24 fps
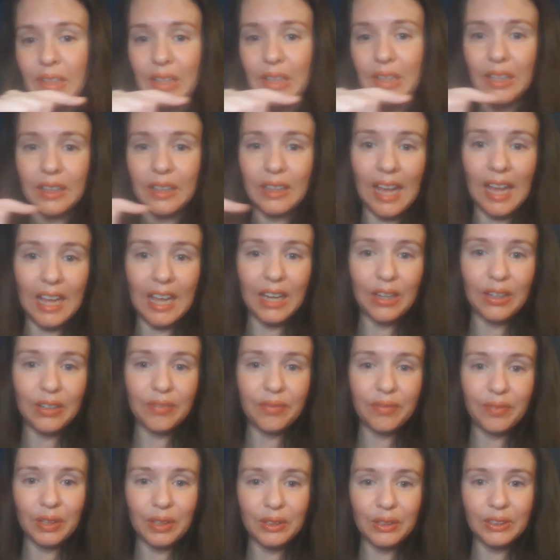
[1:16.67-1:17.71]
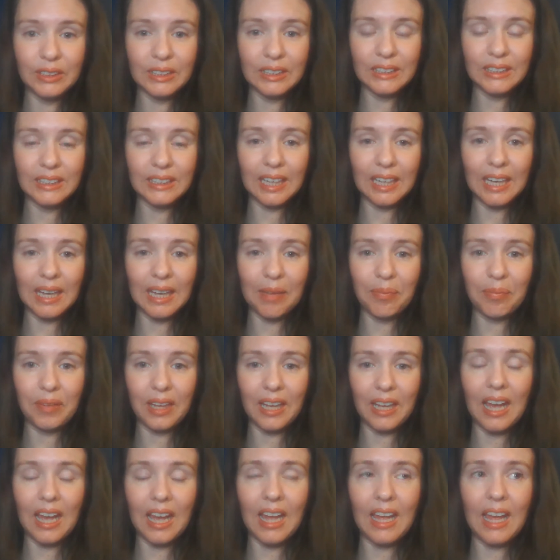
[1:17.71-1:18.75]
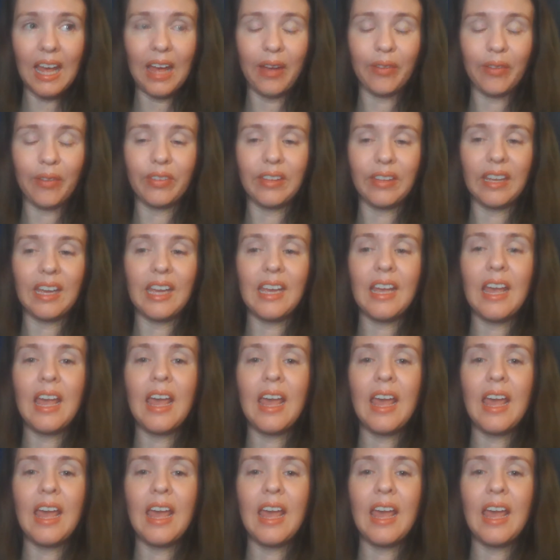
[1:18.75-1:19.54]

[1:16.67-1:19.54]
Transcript: layer of mucin to keep the gut healthy.